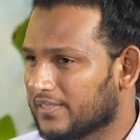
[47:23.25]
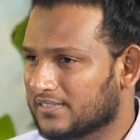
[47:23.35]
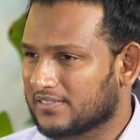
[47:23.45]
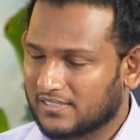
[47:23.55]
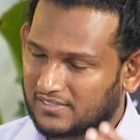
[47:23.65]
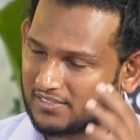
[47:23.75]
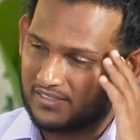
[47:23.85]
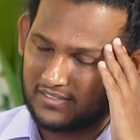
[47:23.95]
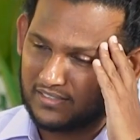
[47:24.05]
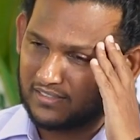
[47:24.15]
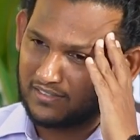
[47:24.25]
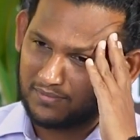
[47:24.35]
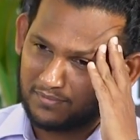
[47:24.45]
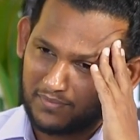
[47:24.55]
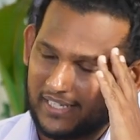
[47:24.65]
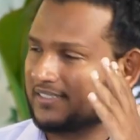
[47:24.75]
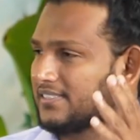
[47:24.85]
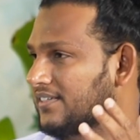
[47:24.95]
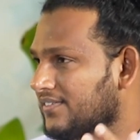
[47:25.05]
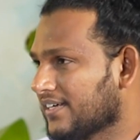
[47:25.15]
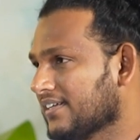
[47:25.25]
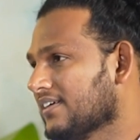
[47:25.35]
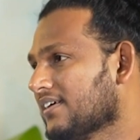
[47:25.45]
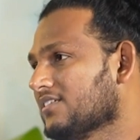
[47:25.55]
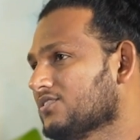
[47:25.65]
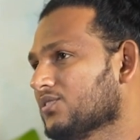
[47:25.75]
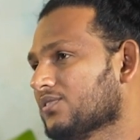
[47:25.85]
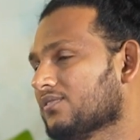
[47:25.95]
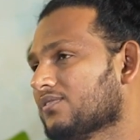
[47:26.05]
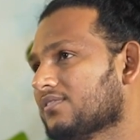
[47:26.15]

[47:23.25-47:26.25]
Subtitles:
It's just the mindset, right? So